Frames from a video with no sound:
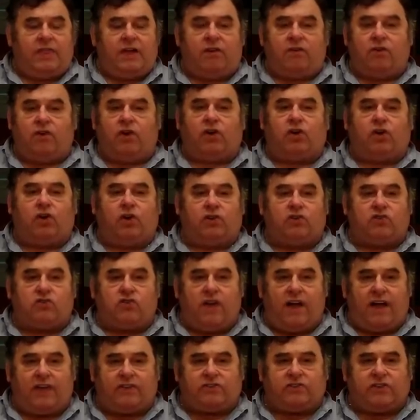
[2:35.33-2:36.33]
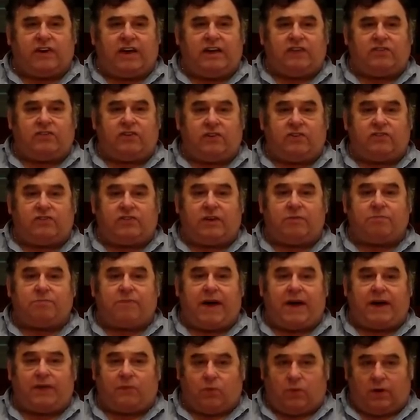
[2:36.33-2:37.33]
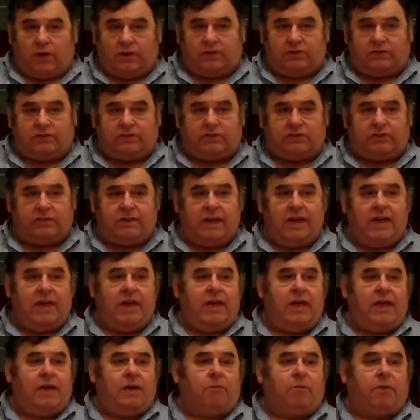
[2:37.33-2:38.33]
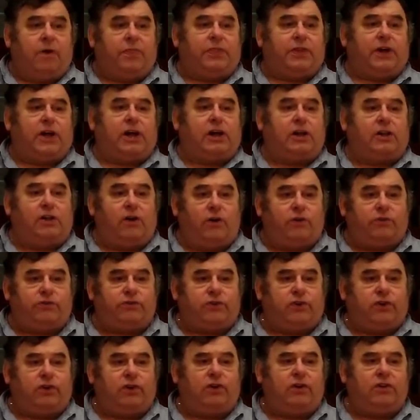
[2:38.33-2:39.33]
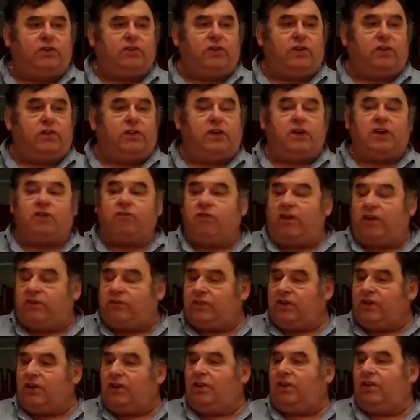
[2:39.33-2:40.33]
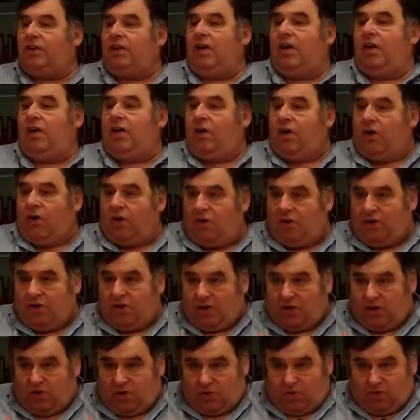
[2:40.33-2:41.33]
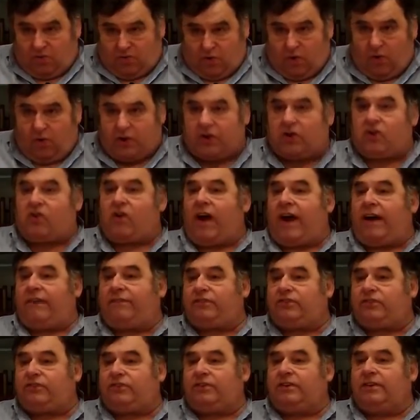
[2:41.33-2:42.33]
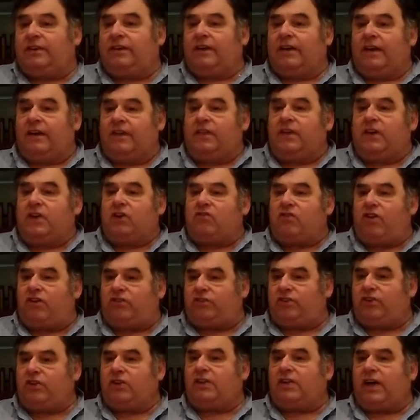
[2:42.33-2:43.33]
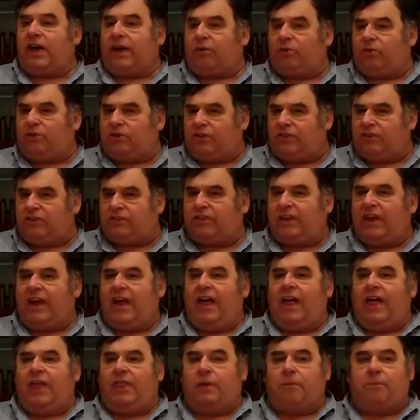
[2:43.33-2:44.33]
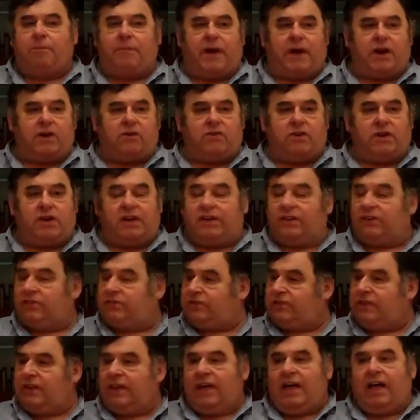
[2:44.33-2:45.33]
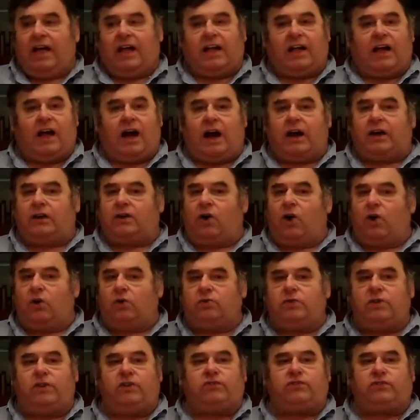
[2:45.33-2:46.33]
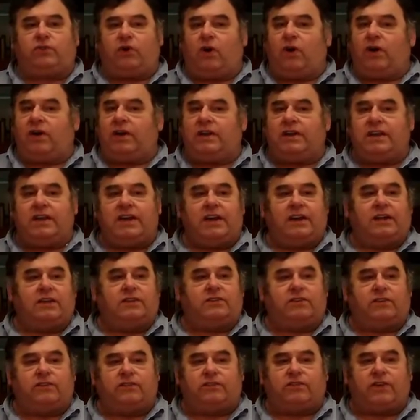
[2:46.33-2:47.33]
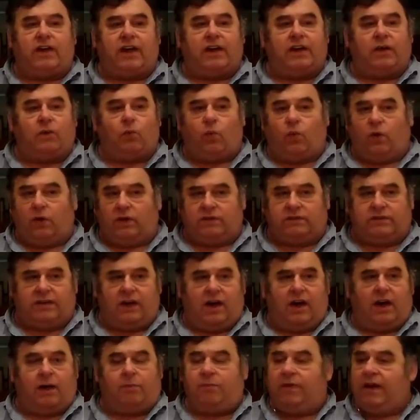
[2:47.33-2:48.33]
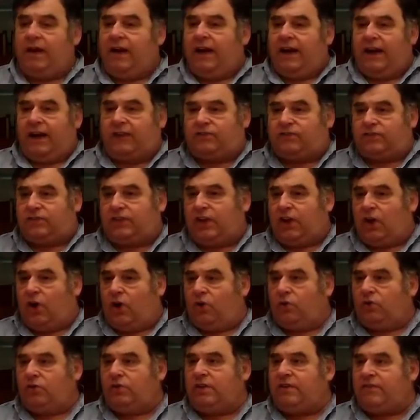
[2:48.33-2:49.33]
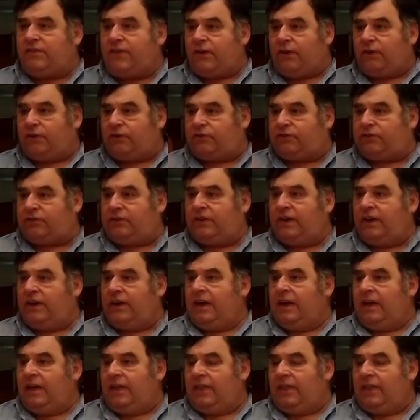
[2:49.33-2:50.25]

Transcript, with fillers: There are good translations and bad ones, but the closer to the original autographs in the original languages, the better it is. God only saw a need to say it one time. It's the only verse